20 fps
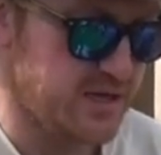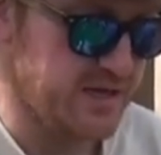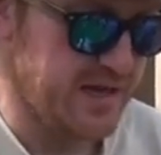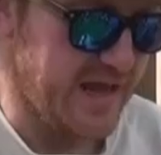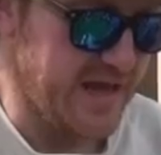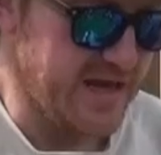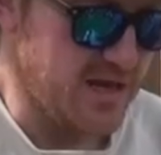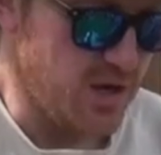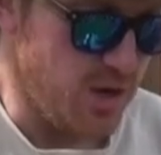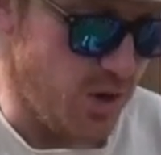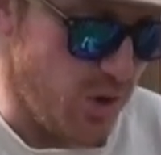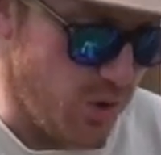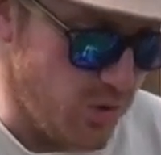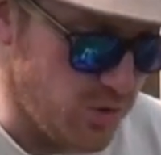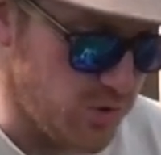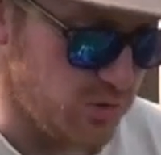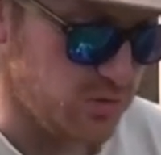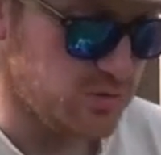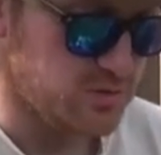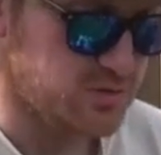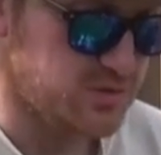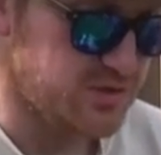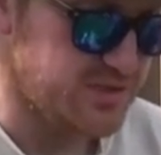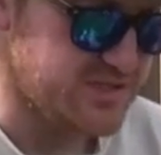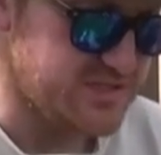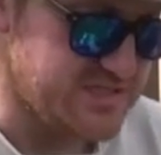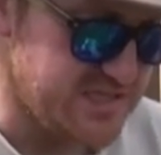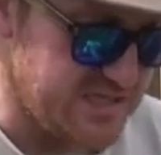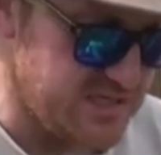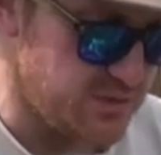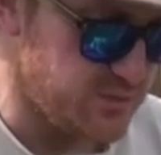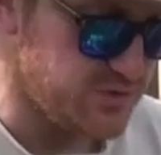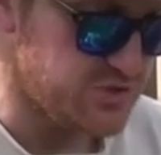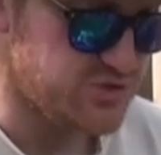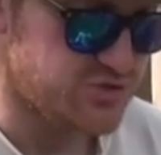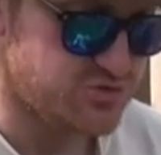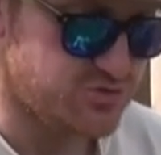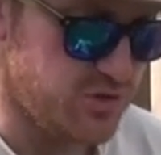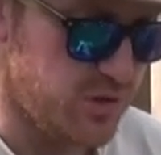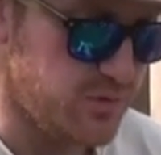and getting long continuous
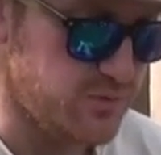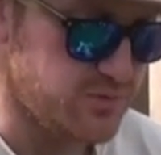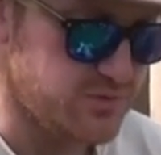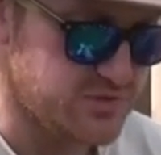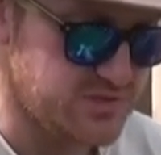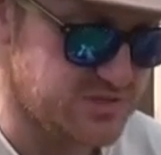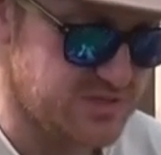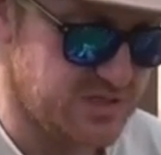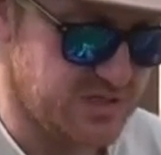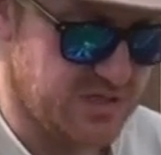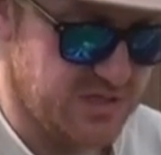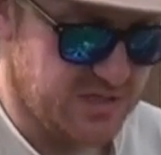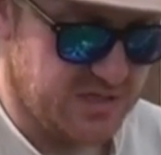strokes